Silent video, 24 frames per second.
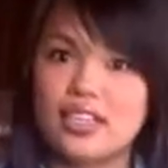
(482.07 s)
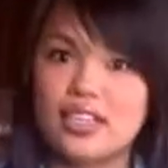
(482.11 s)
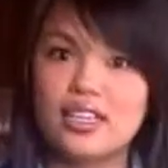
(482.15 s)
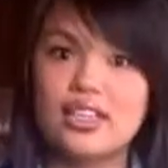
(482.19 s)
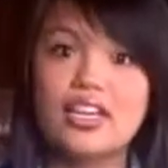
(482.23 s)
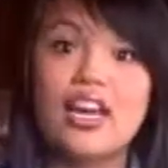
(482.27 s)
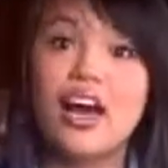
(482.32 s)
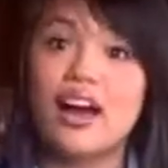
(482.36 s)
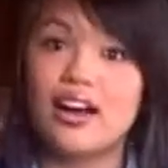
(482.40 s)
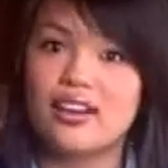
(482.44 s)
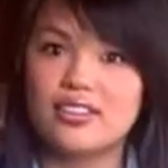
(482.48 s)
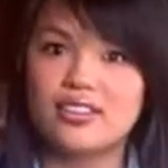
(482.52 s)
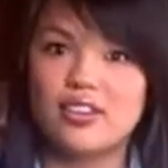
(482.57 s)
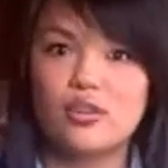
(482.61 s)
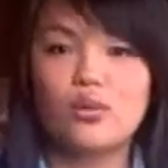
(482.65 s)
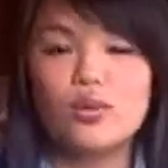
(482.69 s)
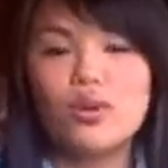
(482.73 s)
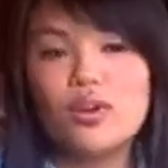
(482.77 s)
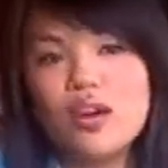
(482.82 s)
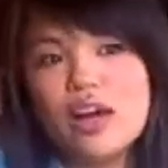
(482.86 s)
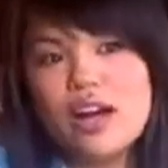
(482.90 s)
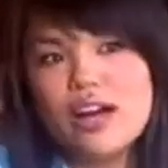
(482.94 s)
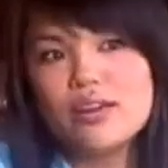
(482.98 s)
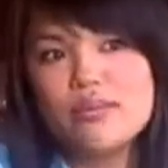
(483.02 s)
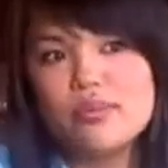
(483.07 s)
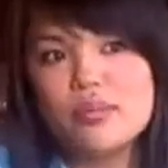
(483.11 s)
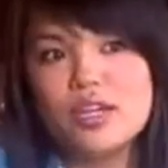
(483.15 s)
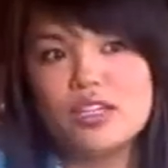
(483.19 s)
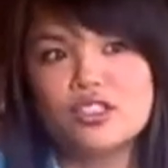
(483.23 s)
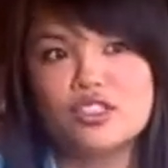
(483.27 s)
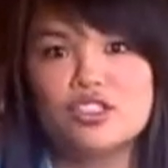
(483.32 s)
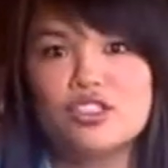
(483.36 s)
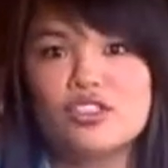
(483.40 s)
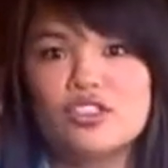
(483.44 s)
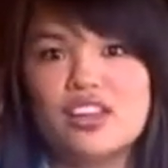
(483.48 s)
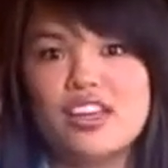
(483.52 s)
Yeah, well, I'm
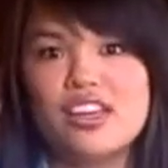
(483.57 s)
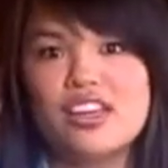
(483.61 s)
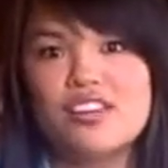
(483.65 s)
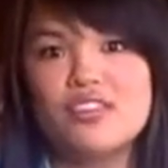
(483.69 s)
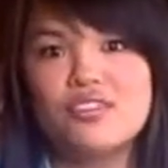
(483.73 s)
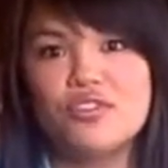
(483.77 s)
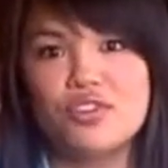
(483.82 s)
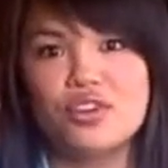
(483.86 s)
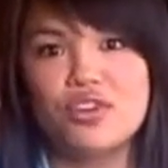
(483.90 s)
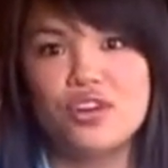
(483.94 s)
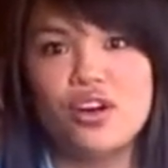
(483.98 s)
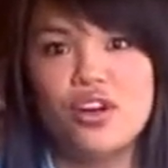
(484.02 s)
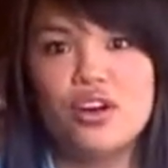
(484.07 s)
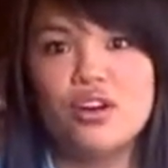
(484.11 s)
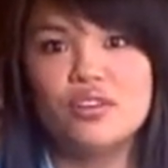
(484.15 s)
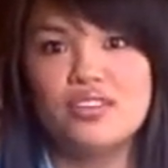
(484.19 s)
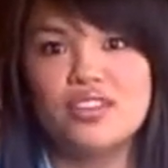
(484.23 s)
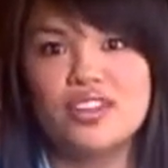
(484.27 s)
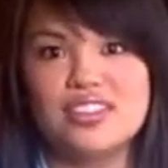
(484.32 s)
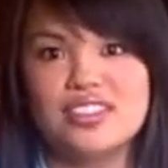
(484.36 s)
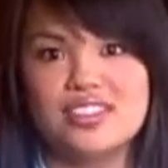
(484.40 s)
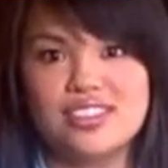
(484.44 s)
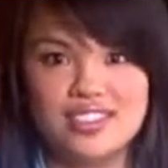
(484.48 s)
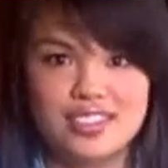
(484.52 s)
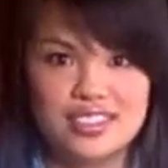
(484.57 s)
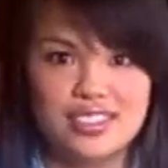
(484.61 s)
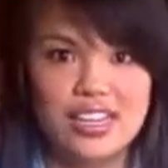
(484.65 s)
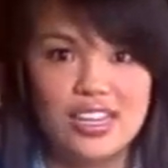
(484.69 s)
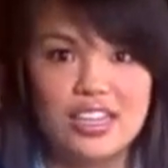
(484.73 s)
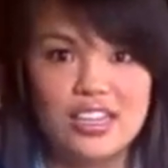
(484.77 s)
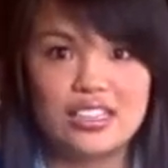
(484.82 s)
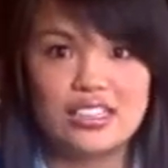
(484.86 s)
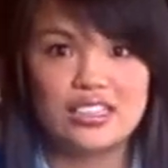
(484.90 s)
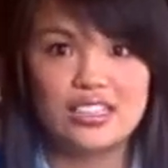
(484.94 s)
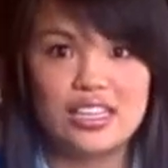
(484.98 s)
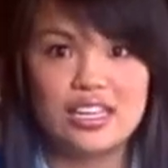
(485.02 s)
not sure they even know
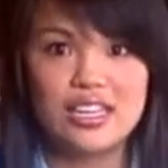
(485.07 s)
necessarily.